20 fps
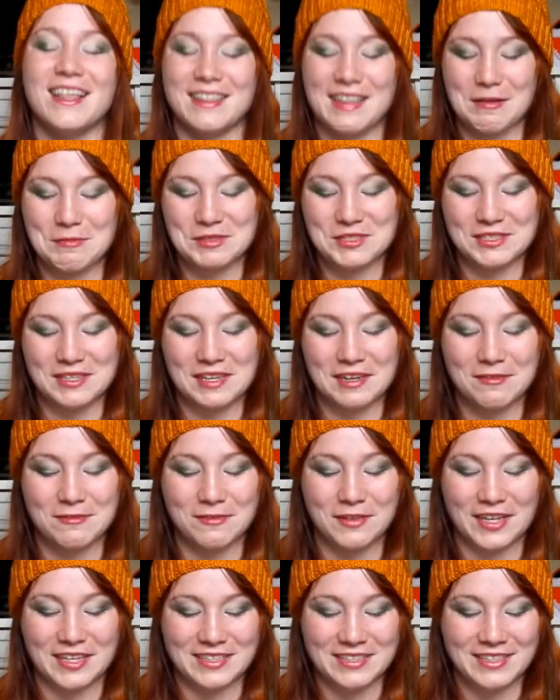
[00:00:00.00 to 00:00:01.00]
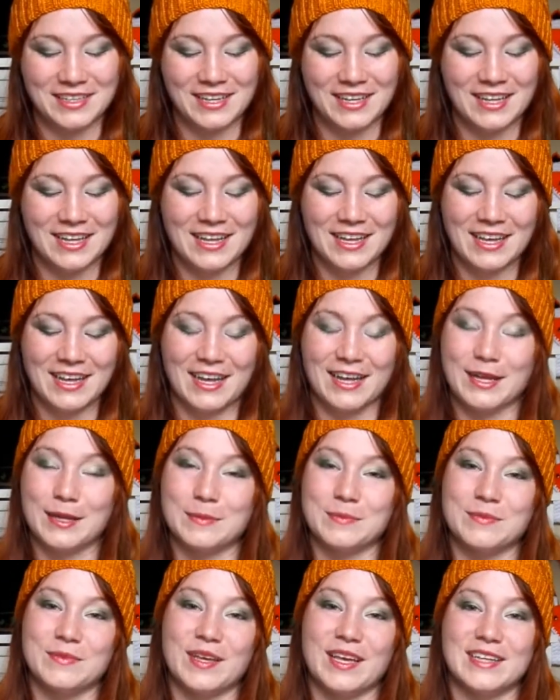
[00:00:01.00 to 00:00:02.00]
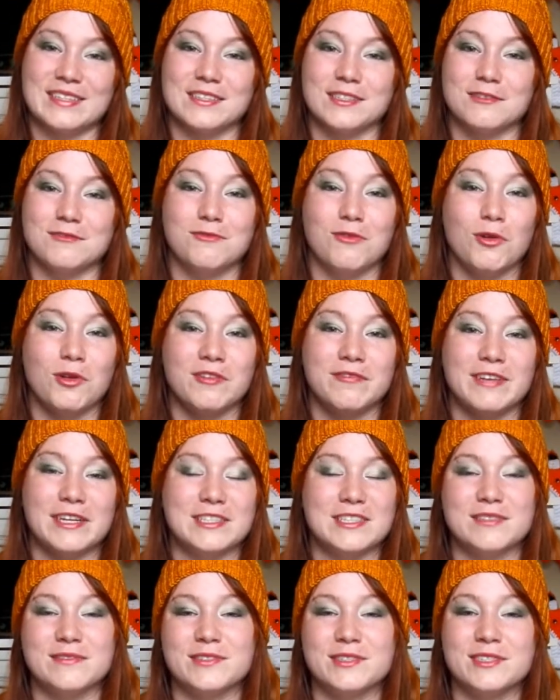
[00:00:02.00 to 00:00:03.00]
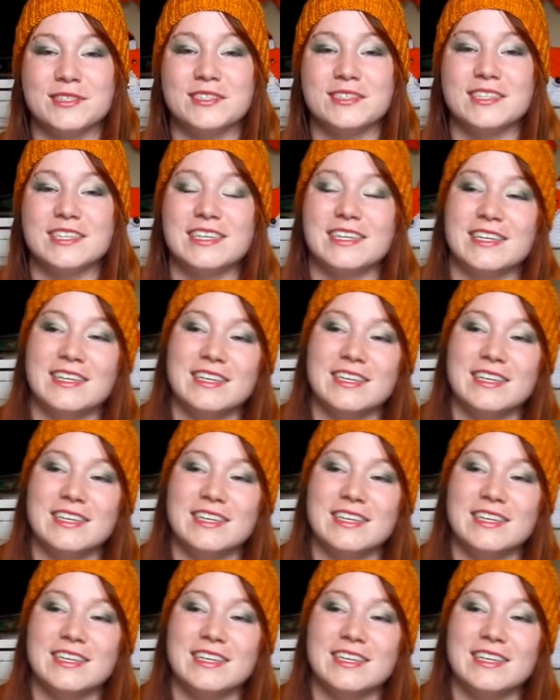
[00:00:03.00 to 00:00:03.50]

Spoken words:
that was a lot of fun. It's a folk festival.